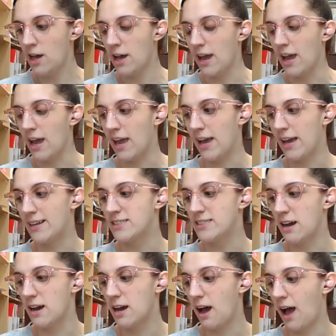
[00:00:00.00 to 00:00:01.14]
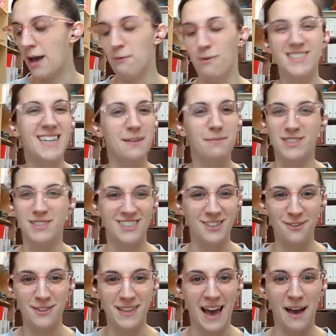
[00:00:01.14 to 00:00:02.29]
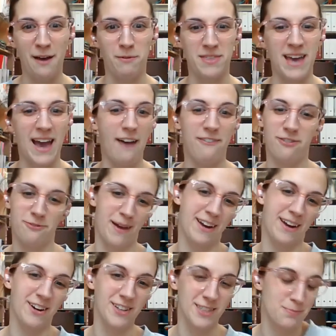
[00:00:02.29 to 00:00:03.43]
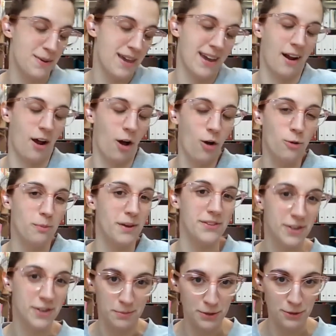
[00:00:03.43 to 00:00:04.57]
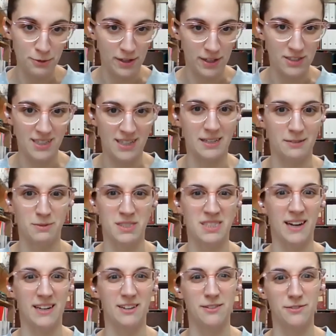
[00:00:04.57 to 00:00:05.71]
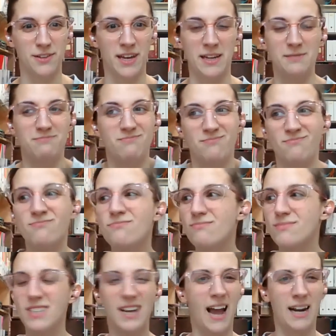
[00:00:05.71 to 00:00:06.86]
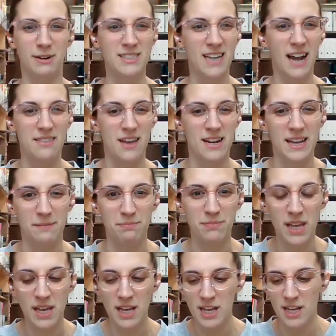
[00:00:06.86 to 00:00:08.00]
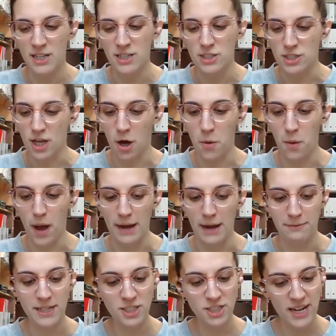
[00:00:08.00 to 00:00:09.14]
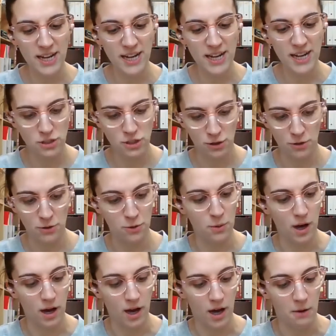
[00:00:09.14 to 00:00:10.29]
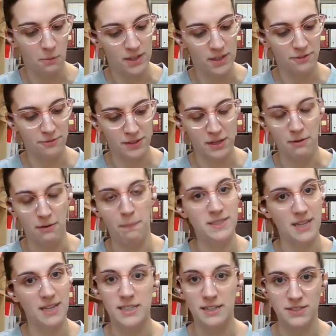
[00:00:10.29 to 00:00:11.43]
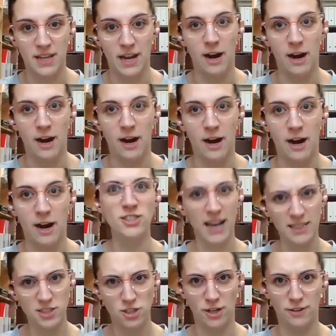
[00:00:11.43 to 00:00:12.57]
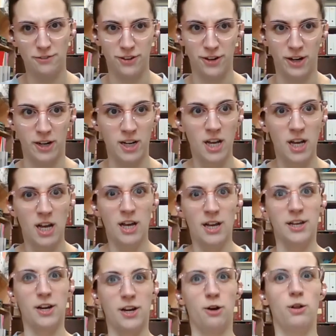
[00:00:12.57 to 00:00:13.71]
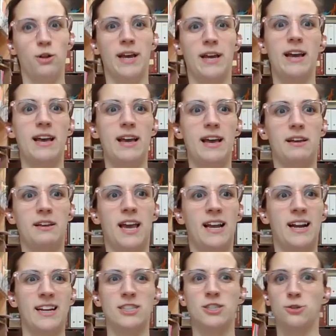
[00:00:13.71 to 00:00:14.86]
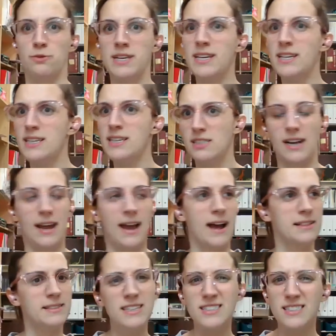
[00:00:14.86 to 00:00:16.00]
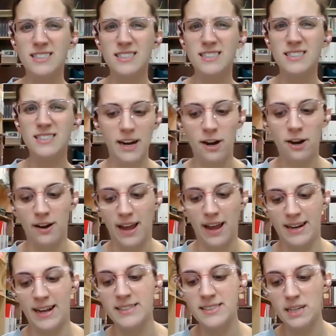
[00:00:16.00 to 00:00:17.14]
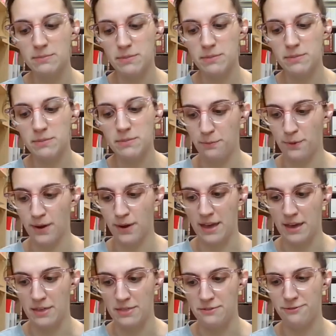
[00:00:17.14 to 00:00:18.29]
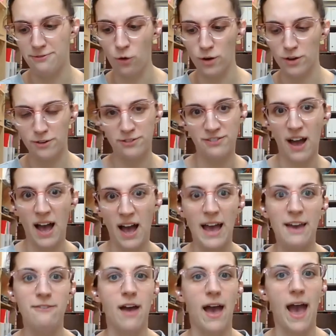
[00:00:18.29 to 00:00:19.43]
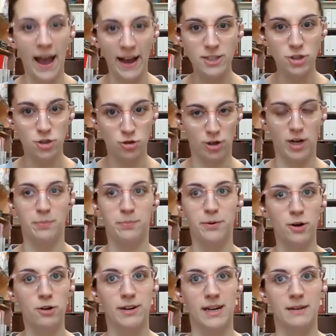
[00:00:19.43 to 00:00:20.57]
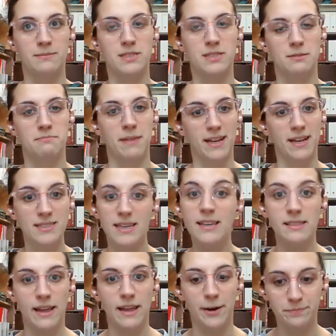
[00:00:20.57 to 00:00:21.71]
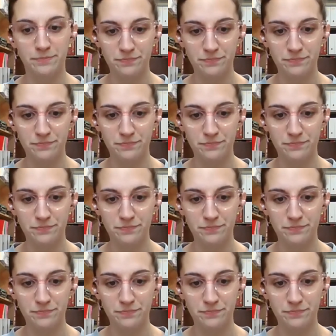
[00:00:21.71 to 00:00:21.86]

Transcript: And I wasn't able to do that with half of my girls being at home on their computers. And it was kind of like, how do I tie that in? So I reached out to one of the representatives there, and I just asked her for, like, can I do this? Can I add this in there? And I ended up coming up with 4 or 5 extra programs to mix in there.